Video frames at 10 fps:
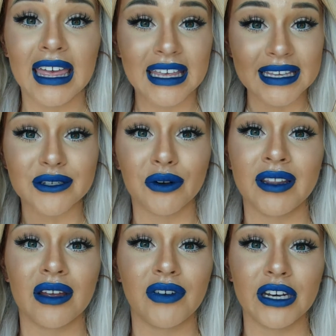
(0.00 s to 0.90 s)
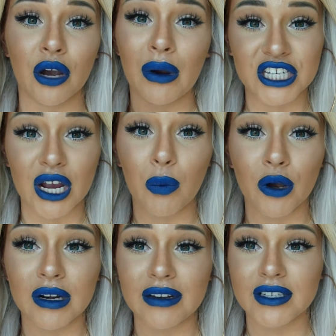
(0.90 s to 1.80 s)
It is all in that video which I
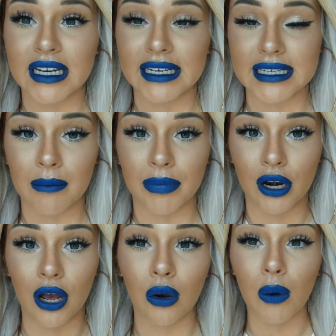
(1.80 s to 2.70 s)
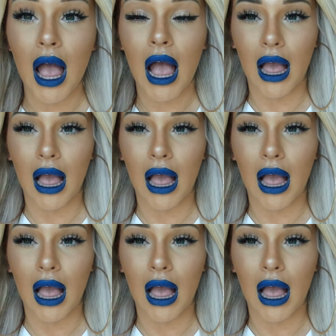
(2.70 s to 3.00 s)
will leave the link down below.